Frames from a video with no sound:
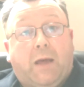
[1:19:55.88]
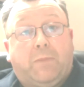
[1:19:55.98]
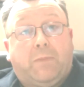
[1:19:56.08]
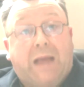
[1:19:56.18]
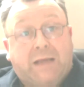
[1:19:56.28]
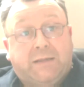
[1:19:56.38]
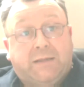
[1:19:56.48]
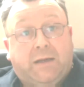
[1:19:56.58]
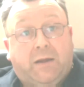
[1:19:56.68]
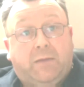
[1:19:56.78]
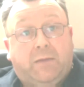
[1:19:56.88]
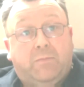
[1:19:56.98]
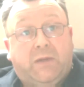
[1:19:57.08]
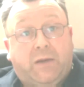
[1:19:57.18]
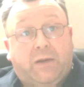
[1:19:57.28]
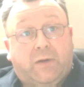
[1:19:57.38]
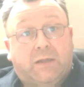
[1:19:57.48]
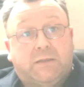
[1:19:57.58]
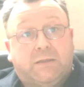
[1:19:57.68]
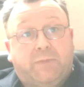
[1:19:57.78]
plastic-like
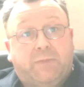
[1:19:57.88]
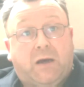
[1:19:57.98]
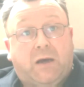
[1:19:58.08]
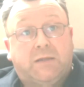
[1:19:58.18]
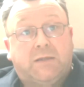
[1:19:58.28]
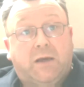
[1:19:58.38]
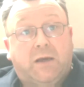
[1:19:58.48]
materials, because